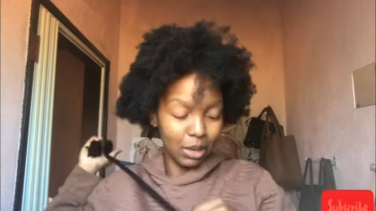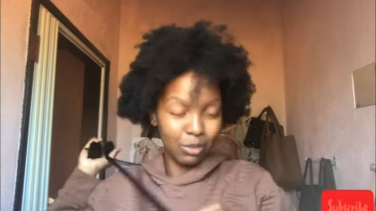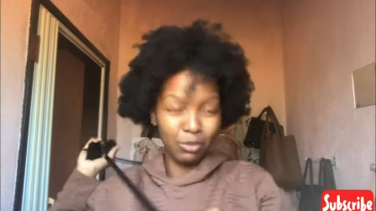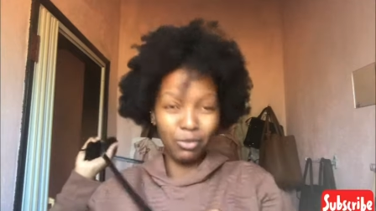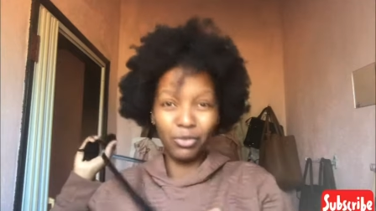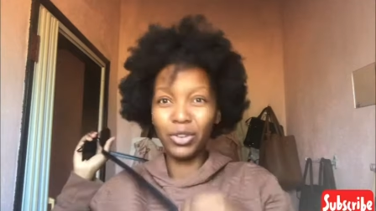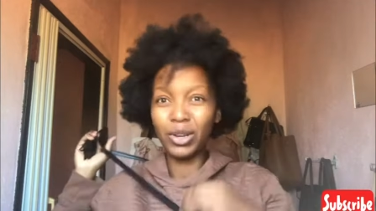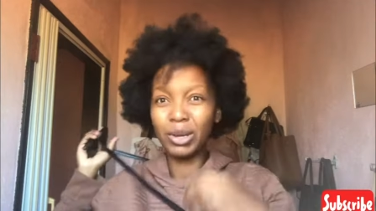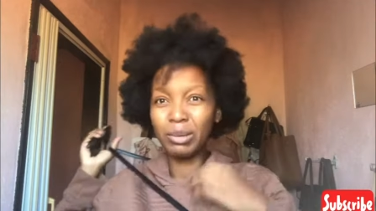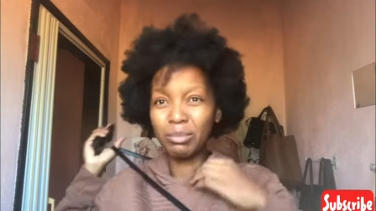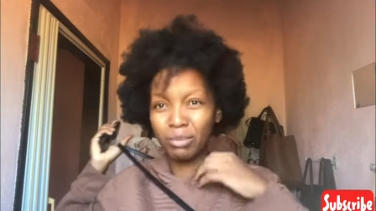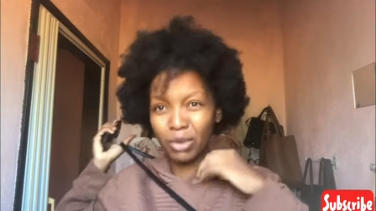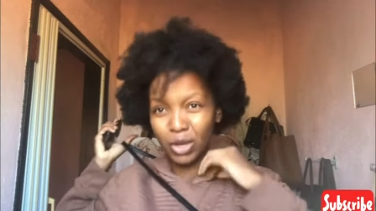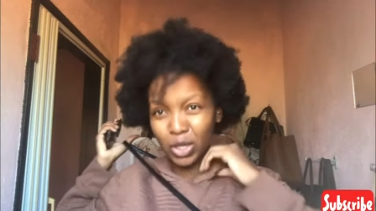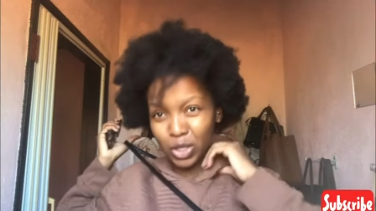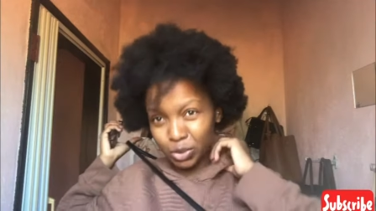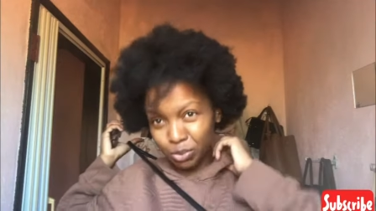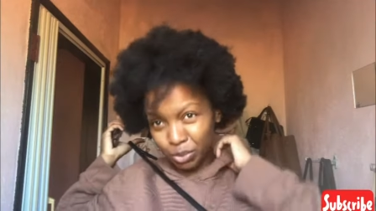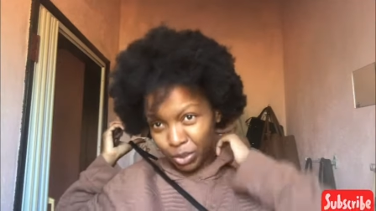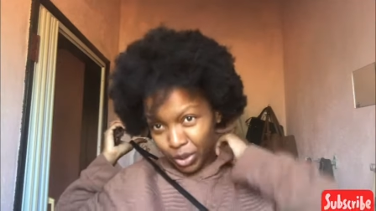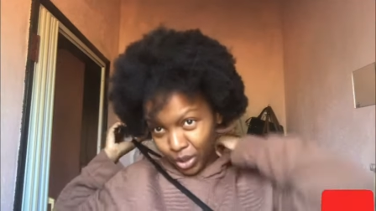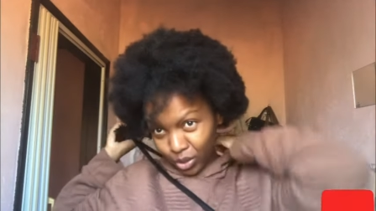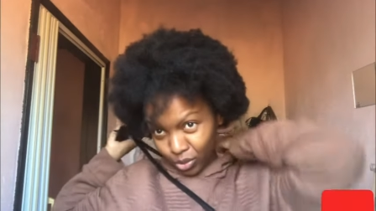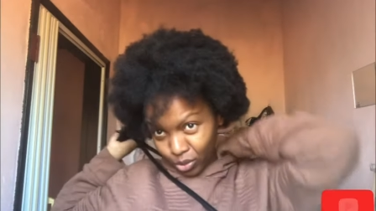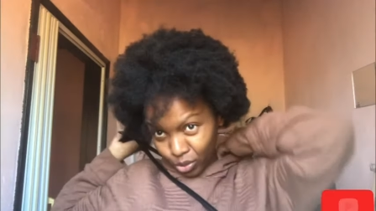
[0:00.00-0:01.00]
I'm feeling much
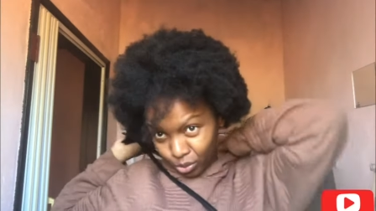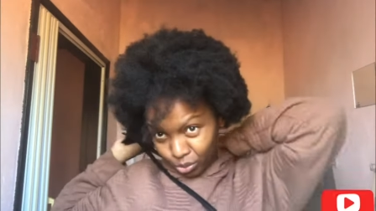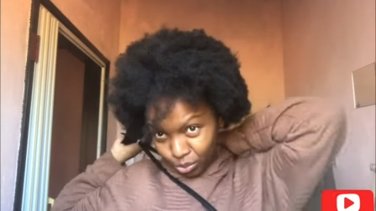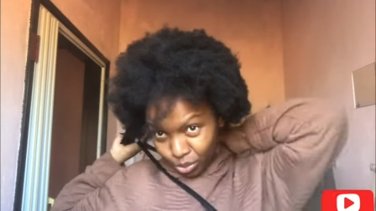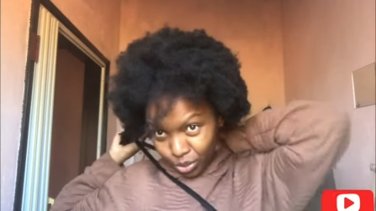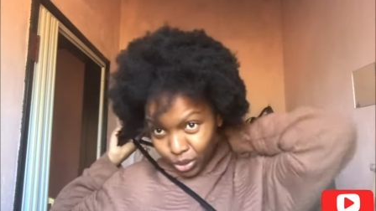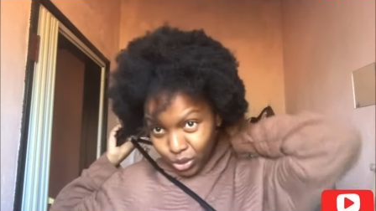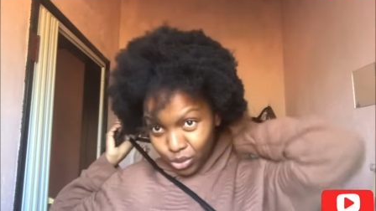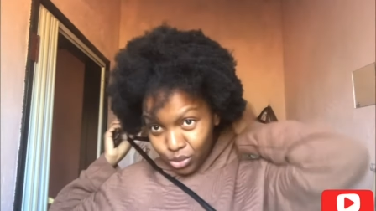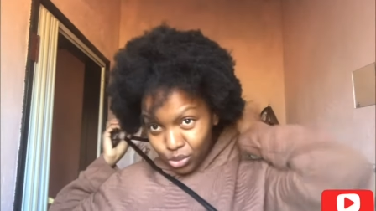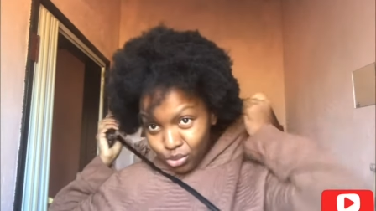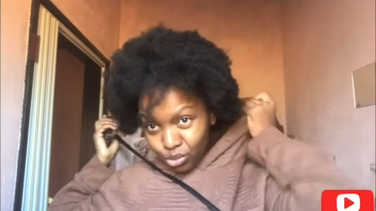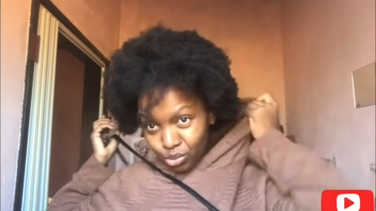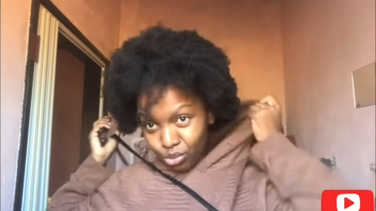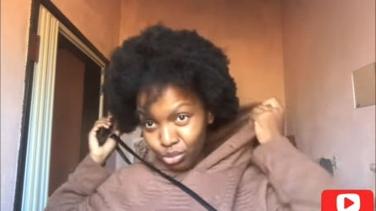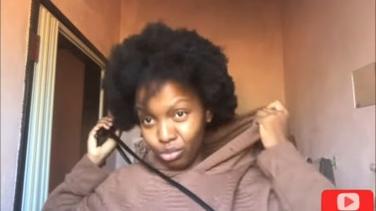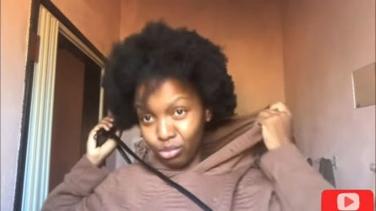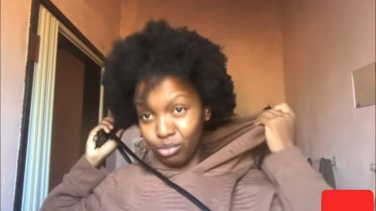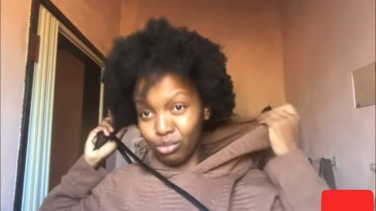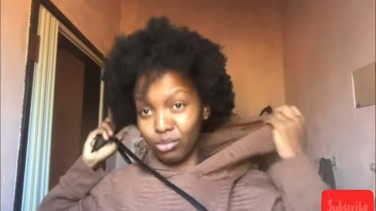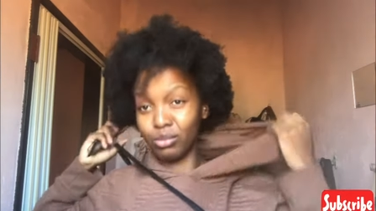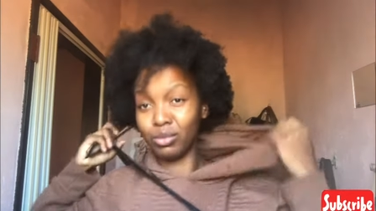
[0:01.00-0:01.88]
better compared to